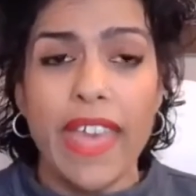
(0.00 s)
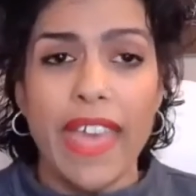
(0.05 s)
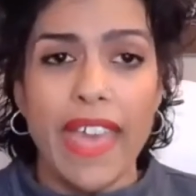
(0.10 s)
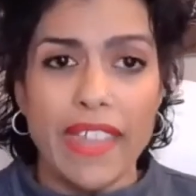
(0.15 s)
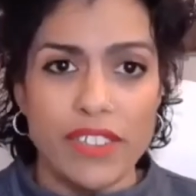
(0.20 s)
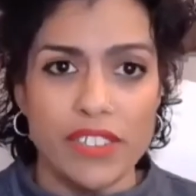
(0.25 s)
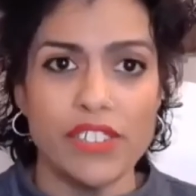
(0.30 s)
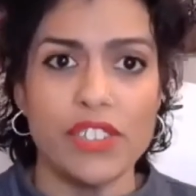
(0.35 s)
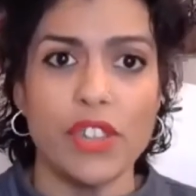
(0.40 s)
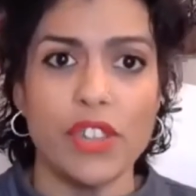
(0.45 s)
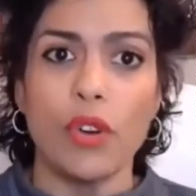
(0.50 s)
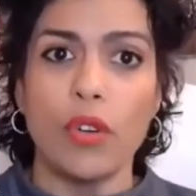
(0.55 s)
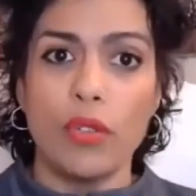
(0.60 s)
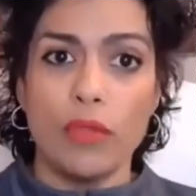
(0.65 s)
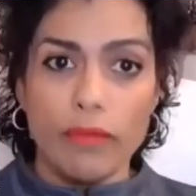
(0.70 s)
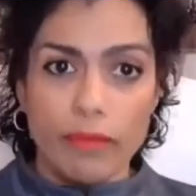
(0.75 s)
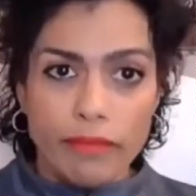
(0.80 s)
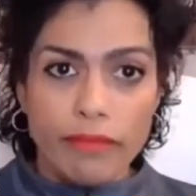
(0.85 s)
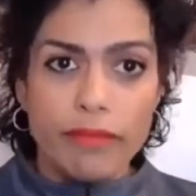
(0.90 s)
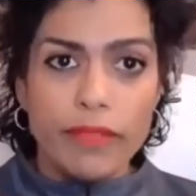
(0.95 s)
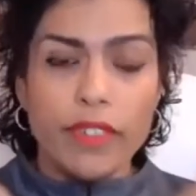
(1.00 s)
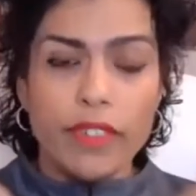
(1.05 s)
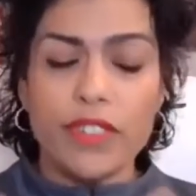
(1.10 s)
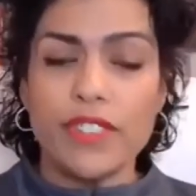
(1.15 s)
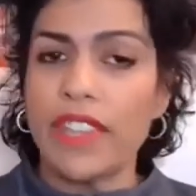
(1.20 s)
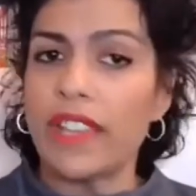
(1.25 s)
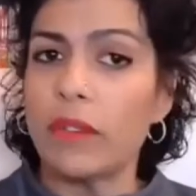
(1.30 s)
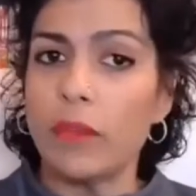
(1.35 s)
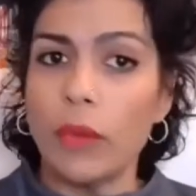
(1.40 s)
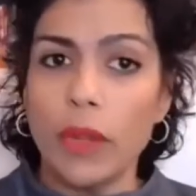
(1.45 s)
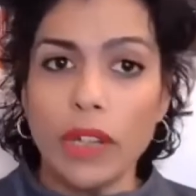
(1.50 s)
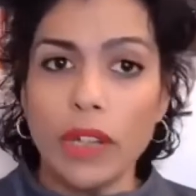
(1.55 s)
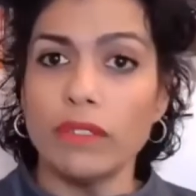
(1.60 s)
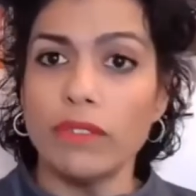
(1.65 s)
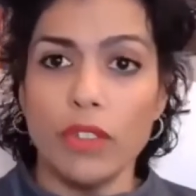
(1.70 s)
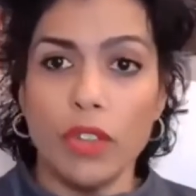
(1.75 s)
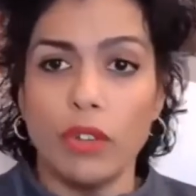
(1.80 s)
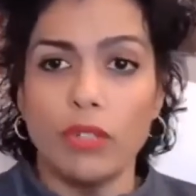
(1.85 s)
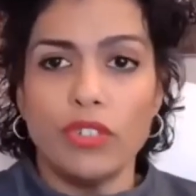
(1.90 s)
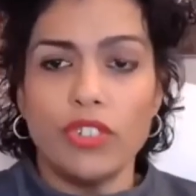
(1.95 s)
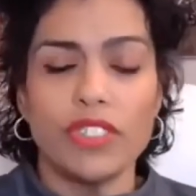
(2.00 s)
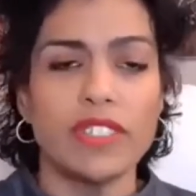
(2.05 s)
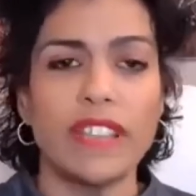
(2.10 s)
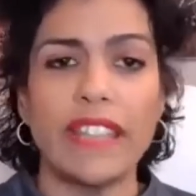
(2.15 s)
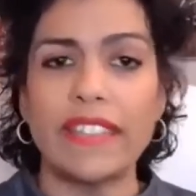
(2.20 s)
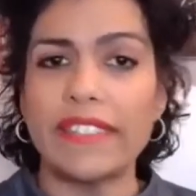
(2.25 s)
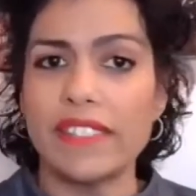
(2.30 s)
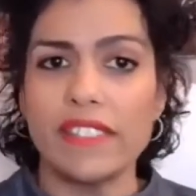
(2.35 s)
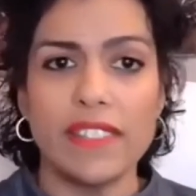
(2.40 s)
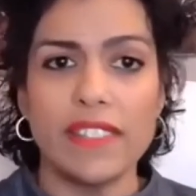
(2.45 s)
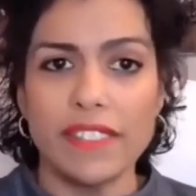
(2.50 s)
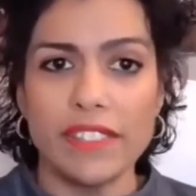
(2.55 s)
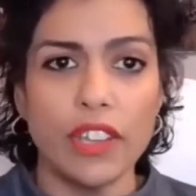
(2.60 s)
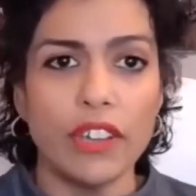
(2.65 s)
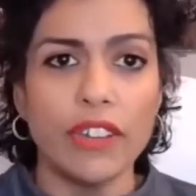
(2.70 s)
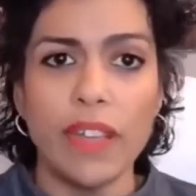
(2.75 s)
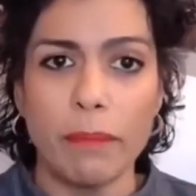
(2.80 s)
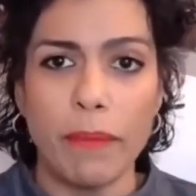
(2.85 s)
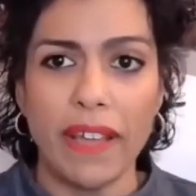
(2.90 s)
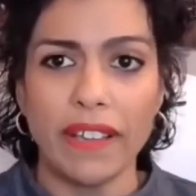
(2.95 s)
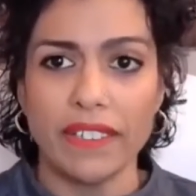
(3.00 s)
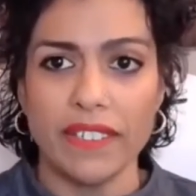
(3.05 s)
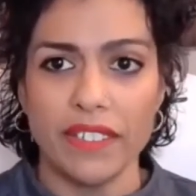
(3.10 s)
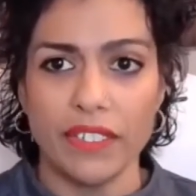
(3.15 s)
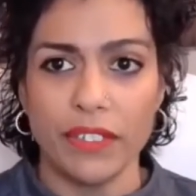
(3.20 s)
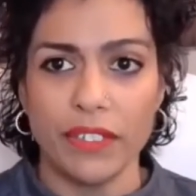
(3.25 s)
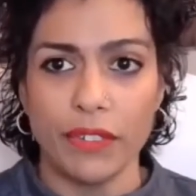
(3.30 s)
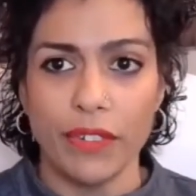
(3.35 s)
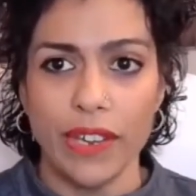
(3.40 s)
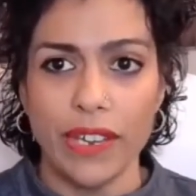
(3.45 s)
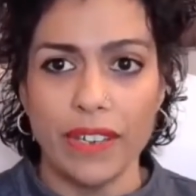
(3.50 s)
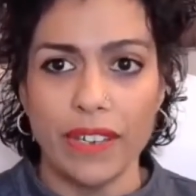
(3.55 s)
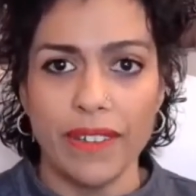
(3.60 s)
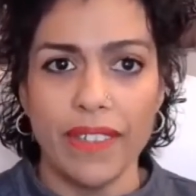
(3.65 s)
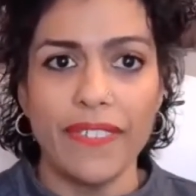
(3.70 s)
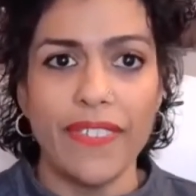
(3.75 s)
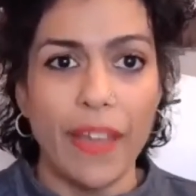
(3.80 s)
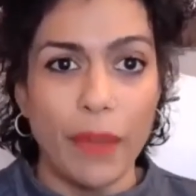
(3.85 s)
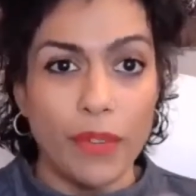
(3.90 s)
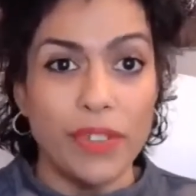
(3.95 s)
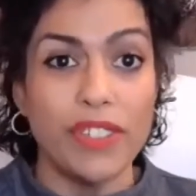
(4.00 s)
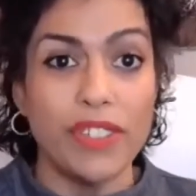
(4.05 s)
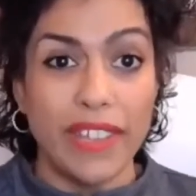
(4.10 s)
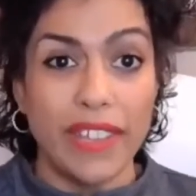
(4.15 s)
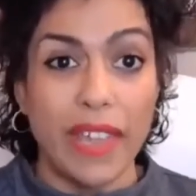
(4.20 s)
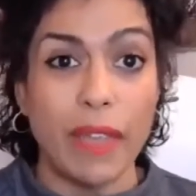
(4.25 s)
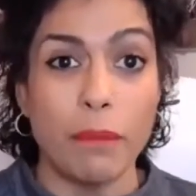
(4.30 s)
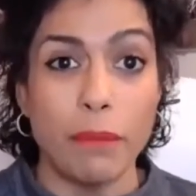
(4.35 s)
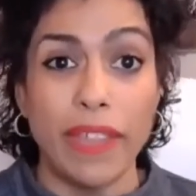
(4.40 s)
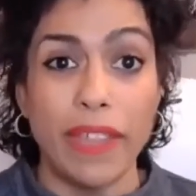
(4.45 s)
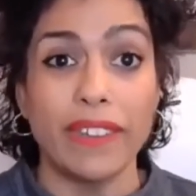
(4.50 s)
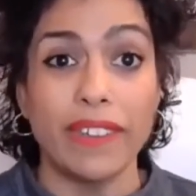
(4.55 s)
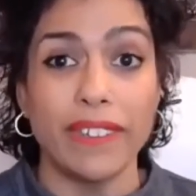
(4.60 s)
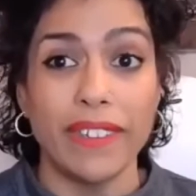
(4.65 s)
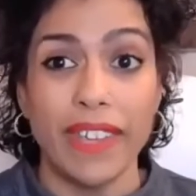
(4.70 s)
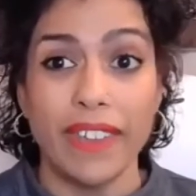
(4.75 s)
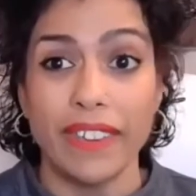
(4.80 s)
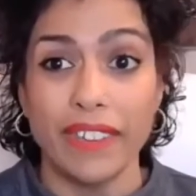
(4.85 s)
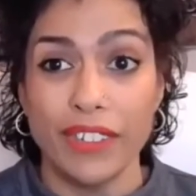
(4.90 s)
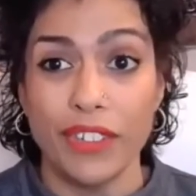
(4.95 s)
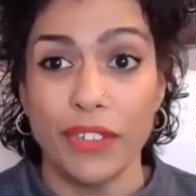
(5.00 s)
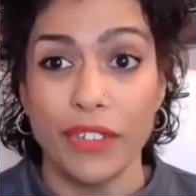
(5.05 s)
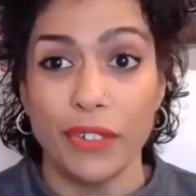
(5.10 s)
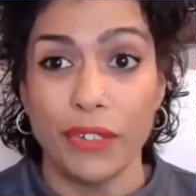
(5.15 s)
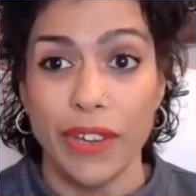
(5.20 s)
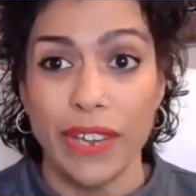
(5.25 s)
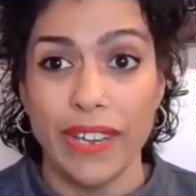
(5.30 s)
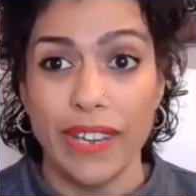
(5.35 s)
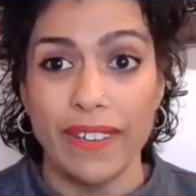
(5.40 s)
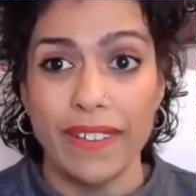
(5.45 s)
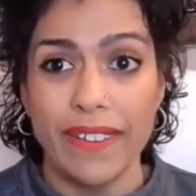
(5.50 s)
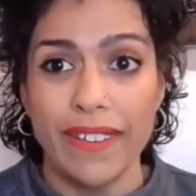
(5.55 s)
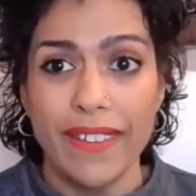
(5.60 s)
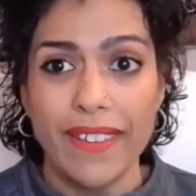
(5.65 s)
And so they're saying, well, no, just let's all get back to the green. And that was the campaign, getting to the green.